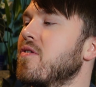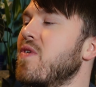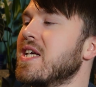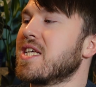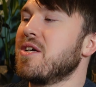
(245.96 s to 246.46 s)

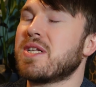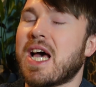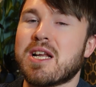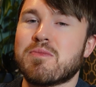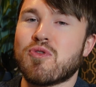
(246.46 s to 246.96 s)
rescued
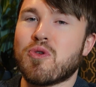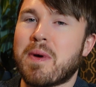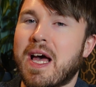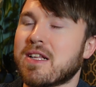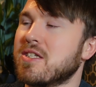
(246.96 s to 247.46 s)
and brought
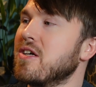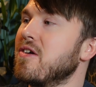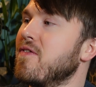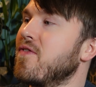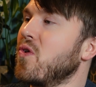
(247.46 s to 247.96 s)
back
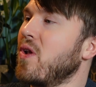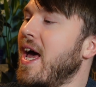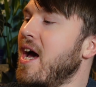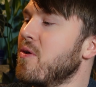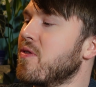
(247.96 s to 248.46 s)
to full
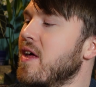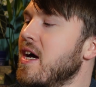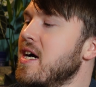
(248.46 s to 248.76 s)
health.